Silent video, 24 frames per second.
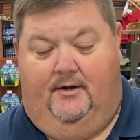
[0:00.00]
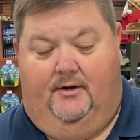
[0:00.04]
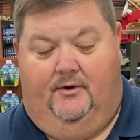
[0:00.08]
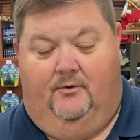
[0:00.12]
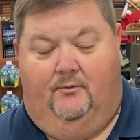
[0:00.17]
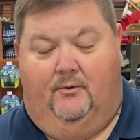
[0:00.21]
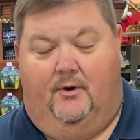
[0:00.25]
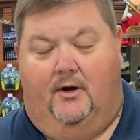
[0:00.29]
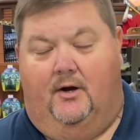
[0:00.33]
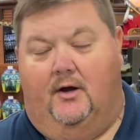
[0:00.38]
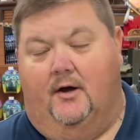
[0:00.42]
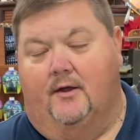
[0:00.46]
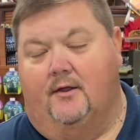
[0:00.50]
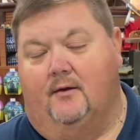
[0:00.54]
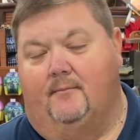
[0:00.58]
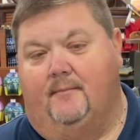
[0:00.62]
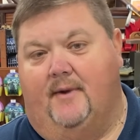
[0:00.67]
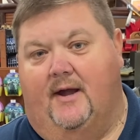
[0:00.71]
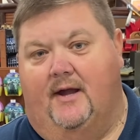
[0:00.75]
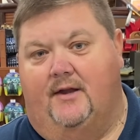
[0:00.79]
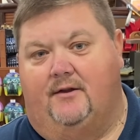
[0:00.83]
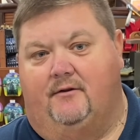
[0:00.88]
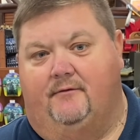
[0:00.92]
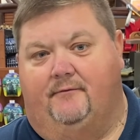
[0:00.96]
where other
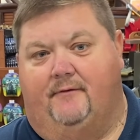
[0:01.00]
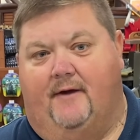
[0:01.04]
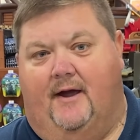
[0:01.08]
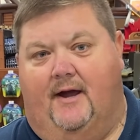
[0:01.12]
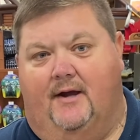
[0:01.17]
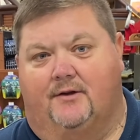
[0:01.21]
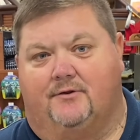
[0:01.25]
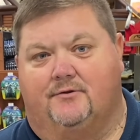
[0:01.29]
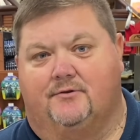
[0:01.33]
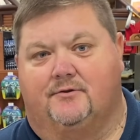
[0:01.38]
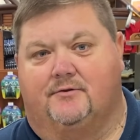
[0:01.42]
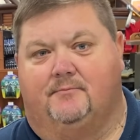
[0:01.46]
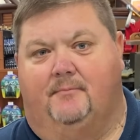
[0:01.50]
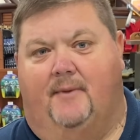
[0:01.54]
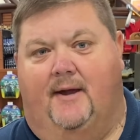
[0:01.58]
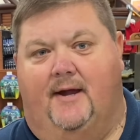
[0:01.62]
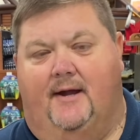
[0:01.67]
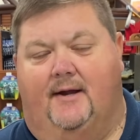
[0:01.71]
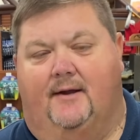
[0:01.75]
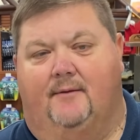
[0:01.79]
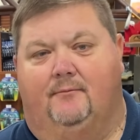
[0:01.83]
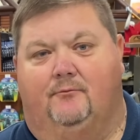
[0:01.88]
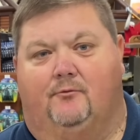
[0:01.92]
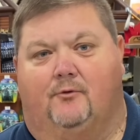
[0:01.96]
manufacturers
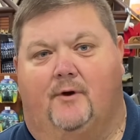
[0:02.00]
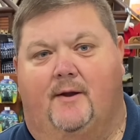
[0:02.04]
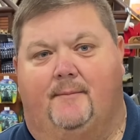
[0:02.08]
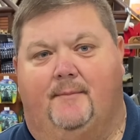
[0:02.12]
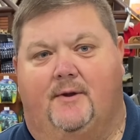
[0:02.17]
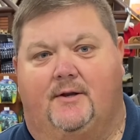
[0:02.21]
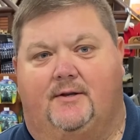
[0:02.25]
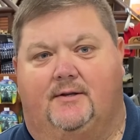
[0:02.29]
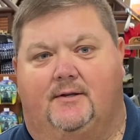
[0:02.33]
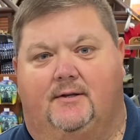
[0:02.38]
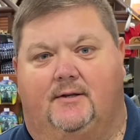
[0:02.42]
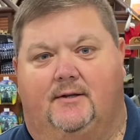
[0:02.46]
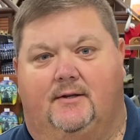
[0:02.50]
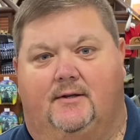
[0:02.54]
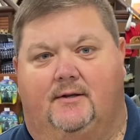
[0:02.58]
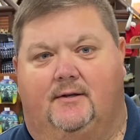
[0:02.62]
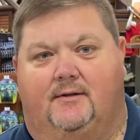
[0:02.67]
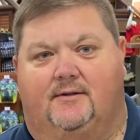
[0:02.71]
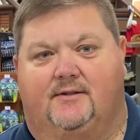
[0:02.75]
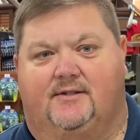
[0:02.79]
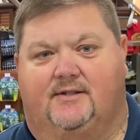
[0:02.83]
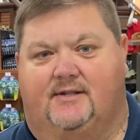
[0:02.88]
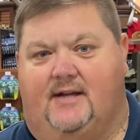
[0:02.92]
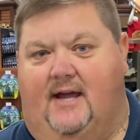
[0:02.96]
made them, Remington,
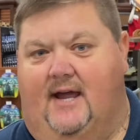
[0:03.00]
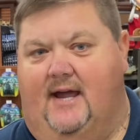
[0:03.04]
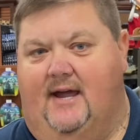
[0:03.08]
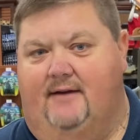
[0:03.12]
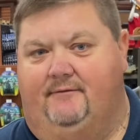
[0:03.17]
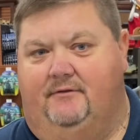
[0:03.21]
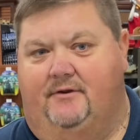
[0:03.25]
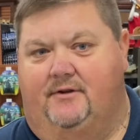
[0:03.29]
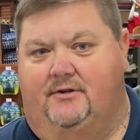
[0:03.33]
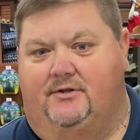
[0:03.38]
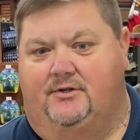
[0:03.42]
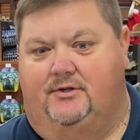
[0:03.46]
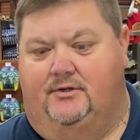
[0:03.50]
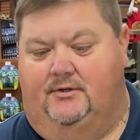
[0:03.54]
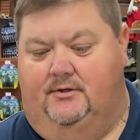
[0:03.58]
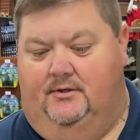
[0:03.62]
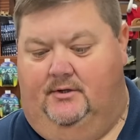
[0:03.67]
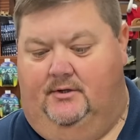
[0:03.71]
Savage,